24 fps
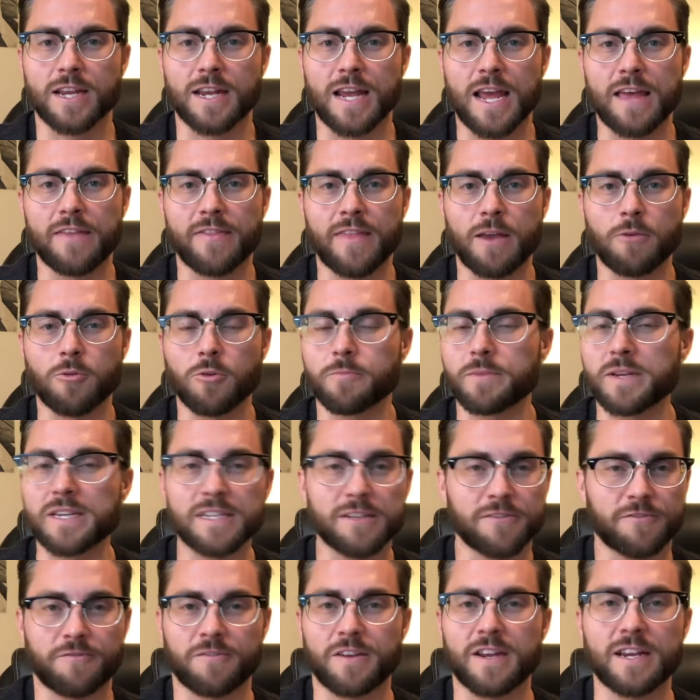and they will be
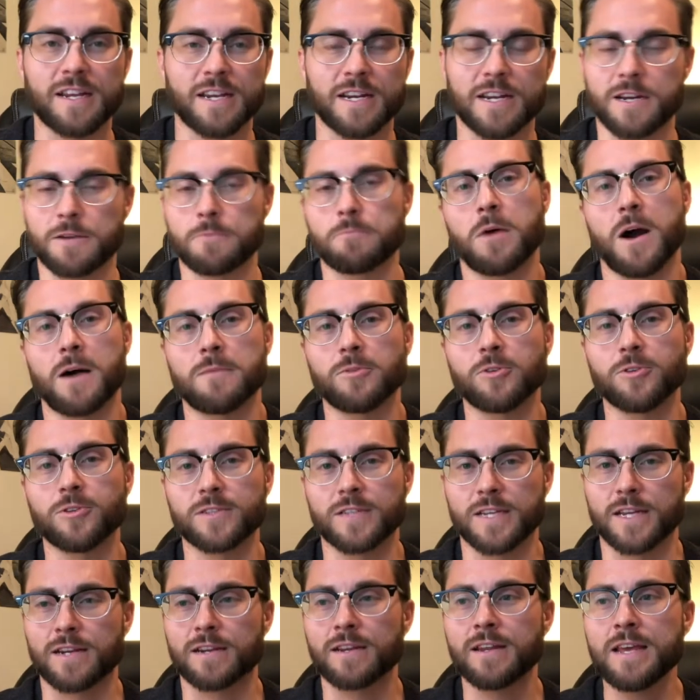defeated and pummeled
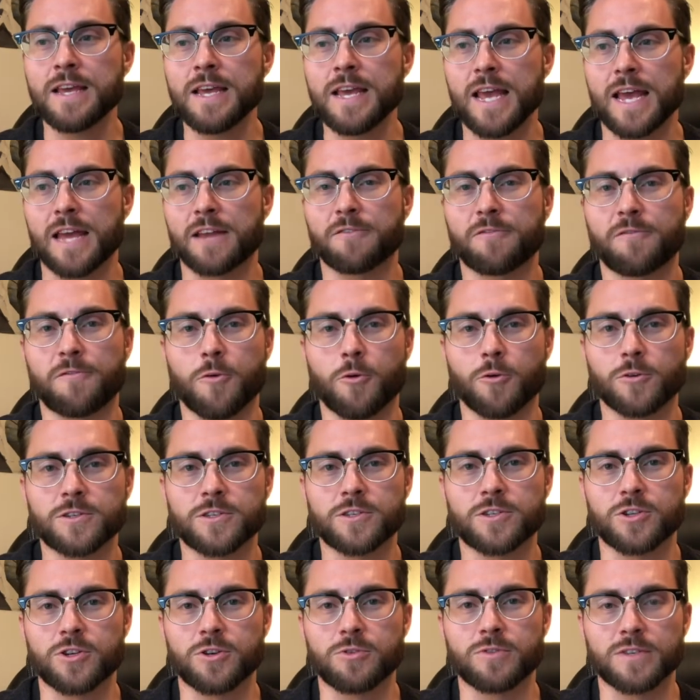and and
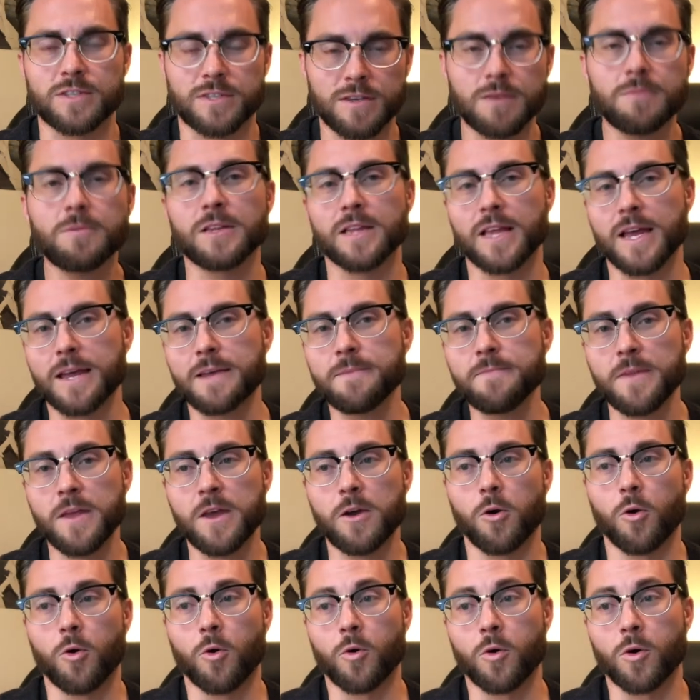forced to assimilate
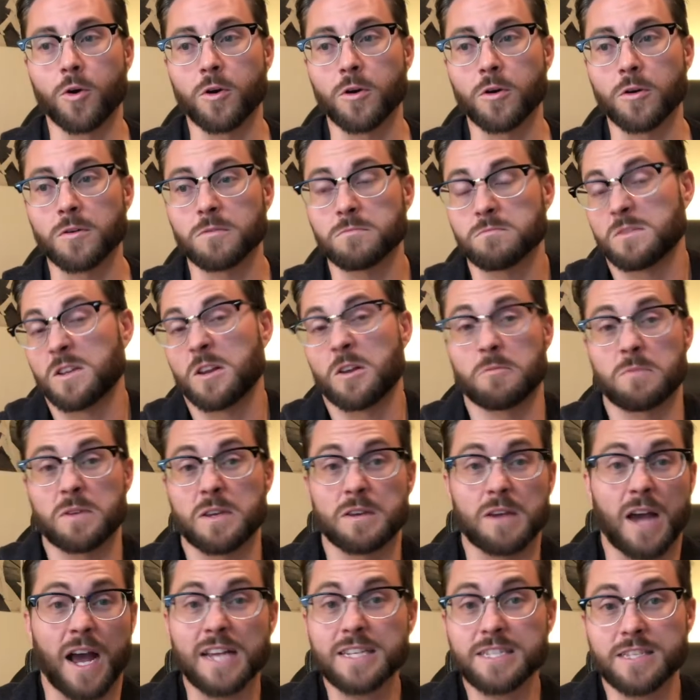or you know
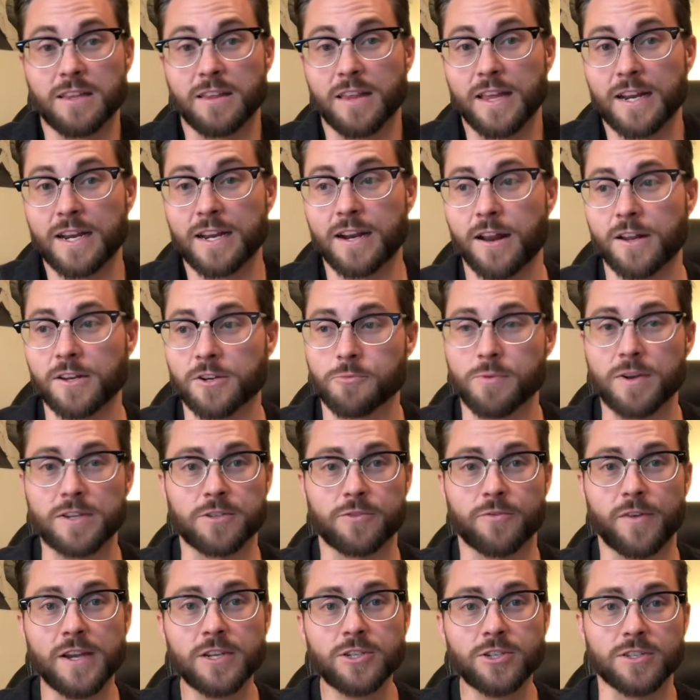be isolated onto
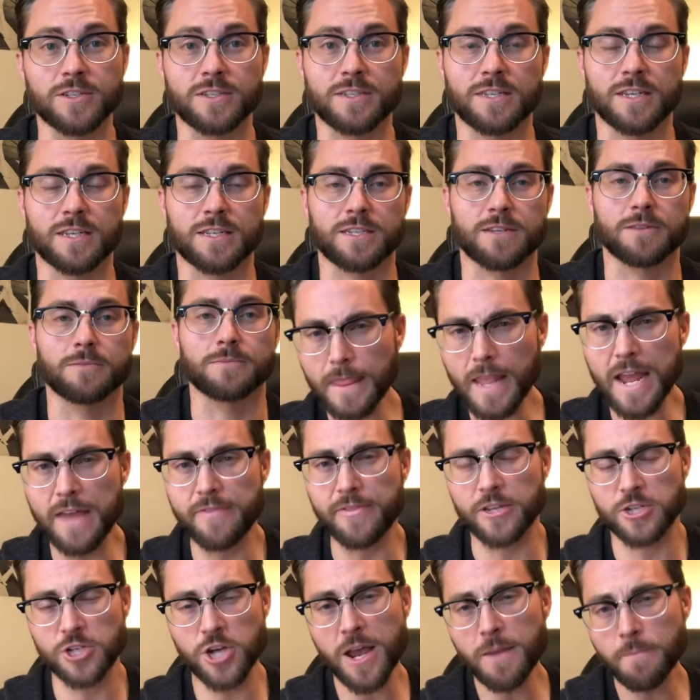reservation system. And
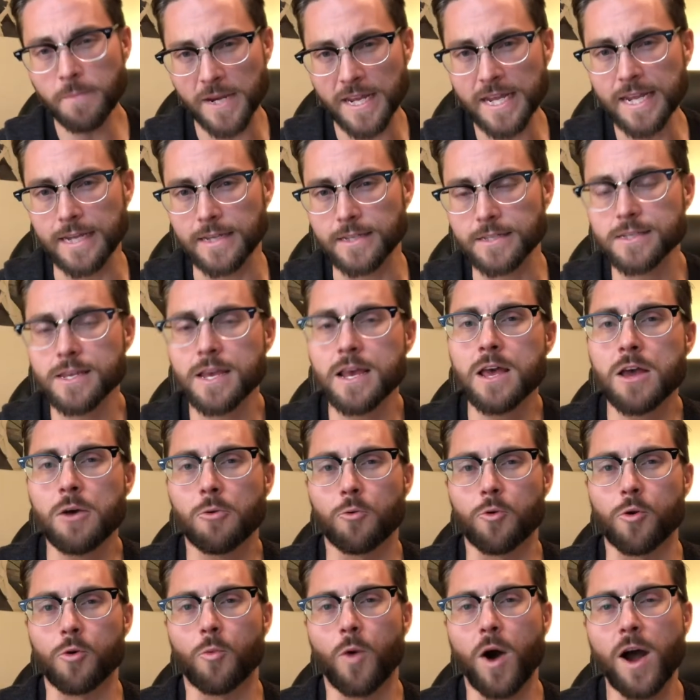the Japanese
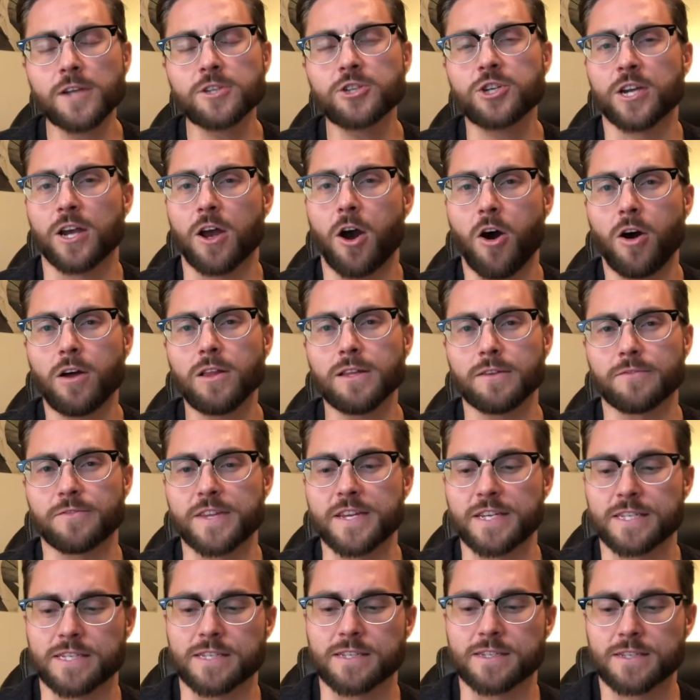were watching all of
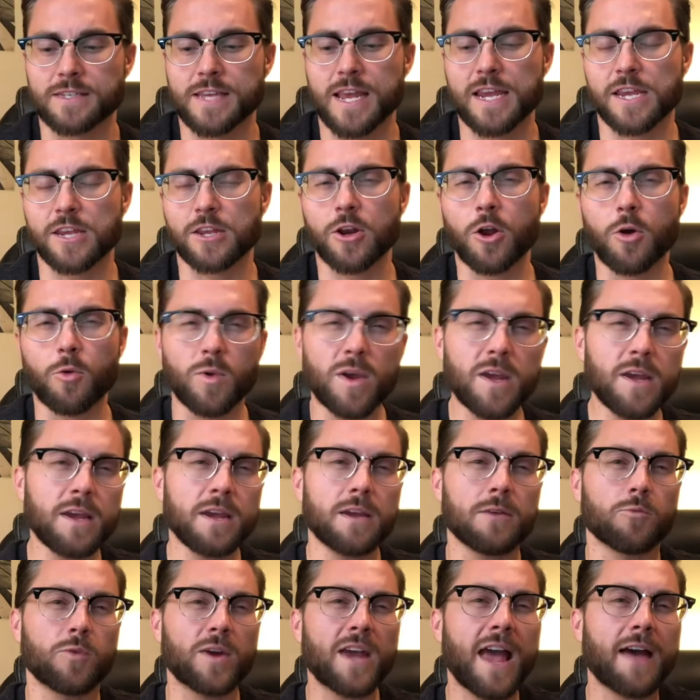this and saying, you know, we
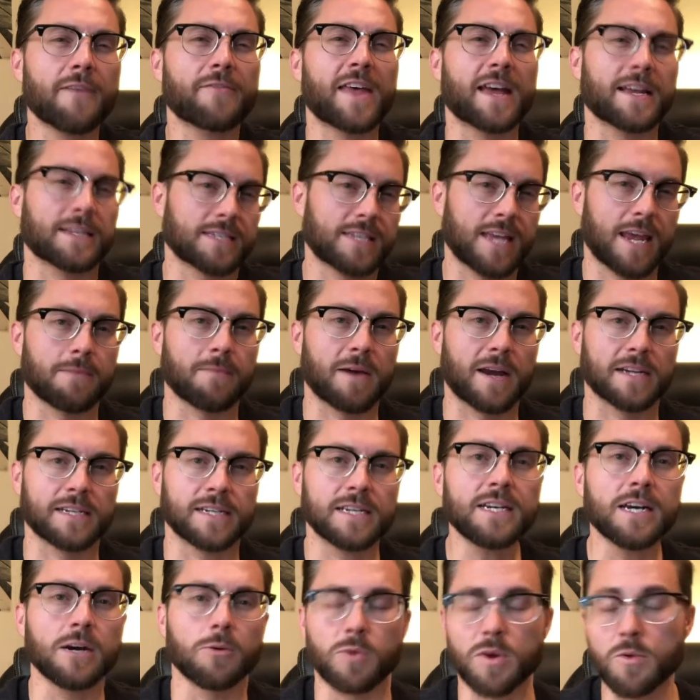we have that same
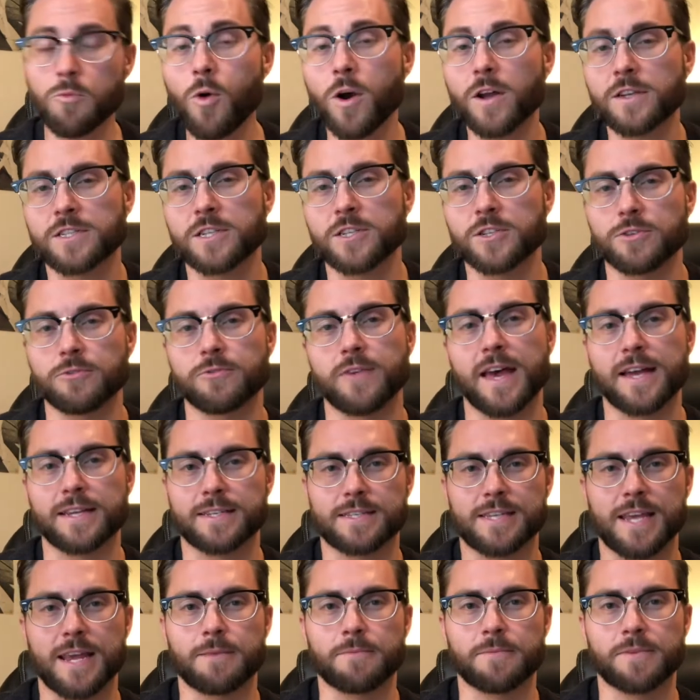idea. We want to do that
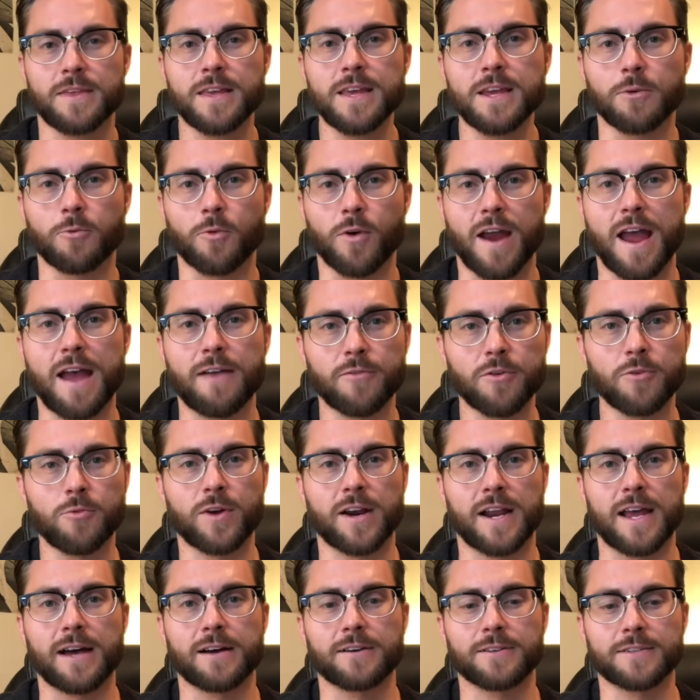same thing where
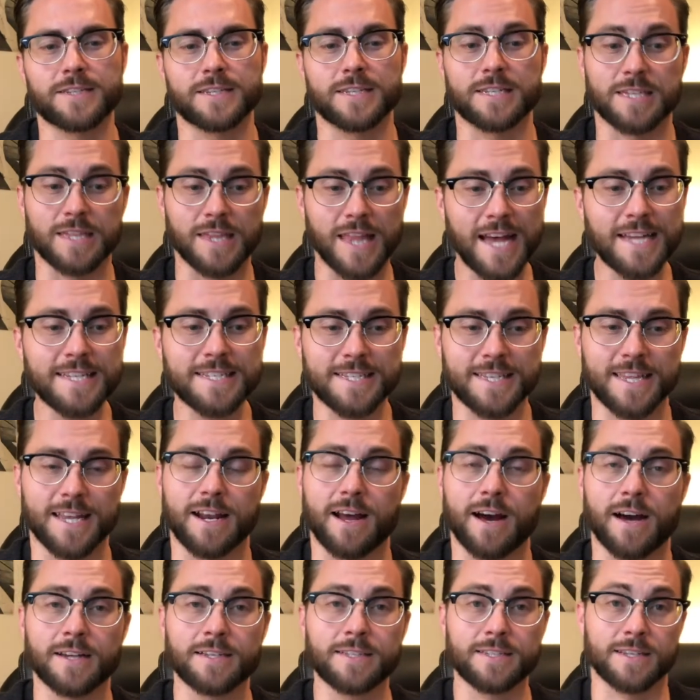everyone else is less than
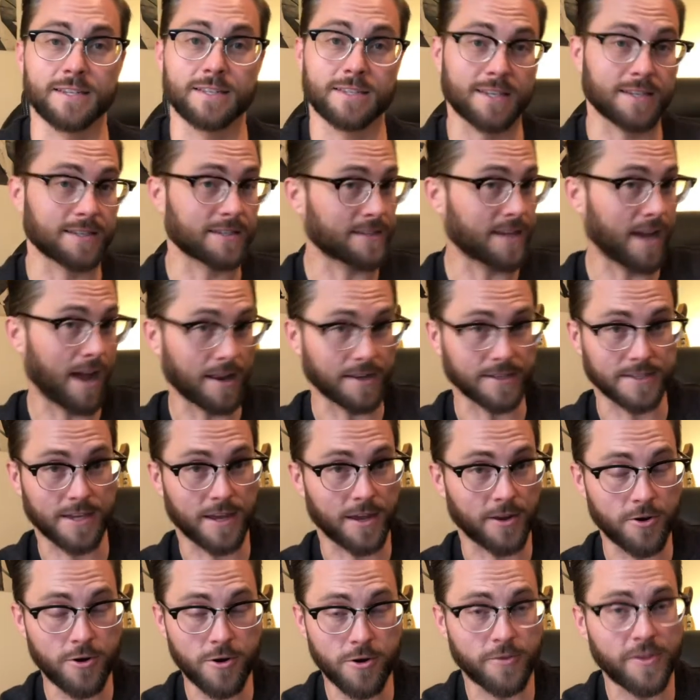us, and since God is
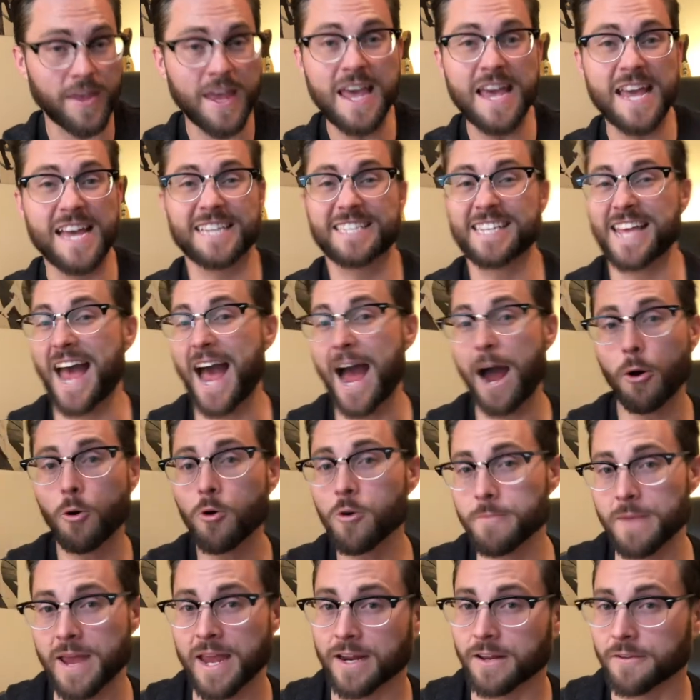on earth, it's our
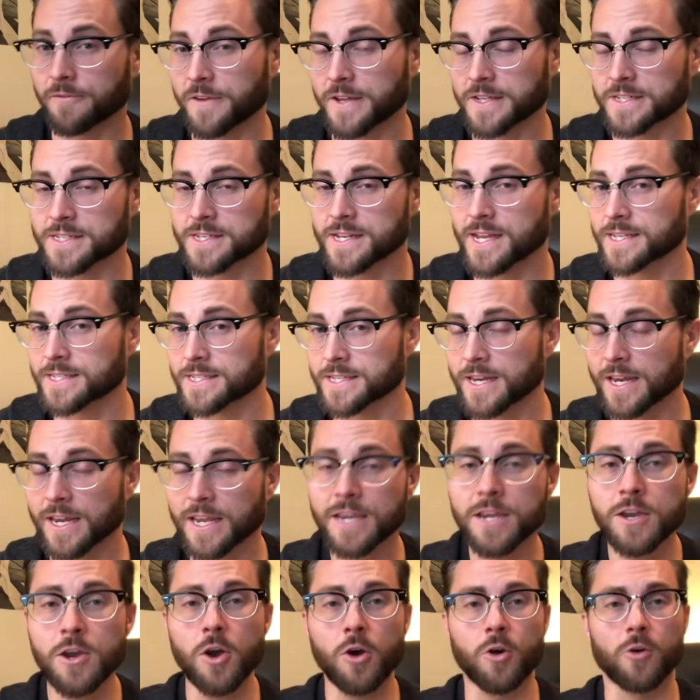manifest
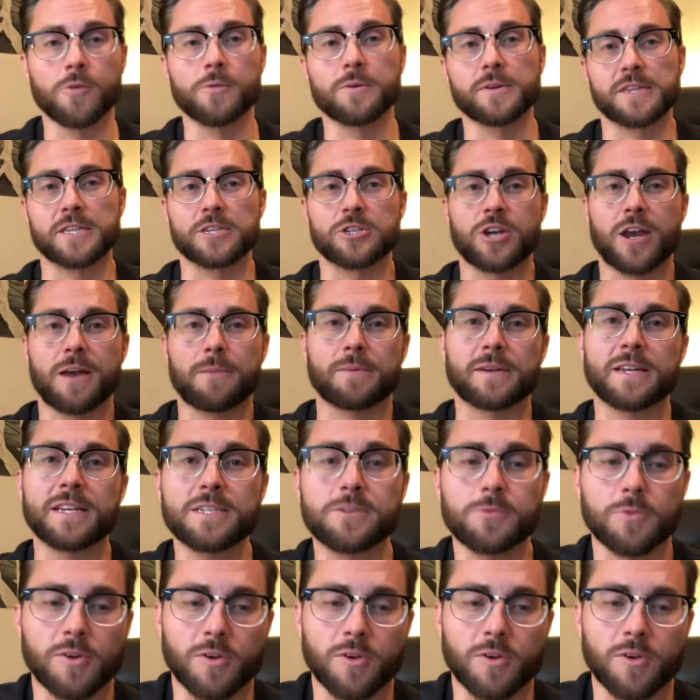destiny, or what the Japanese would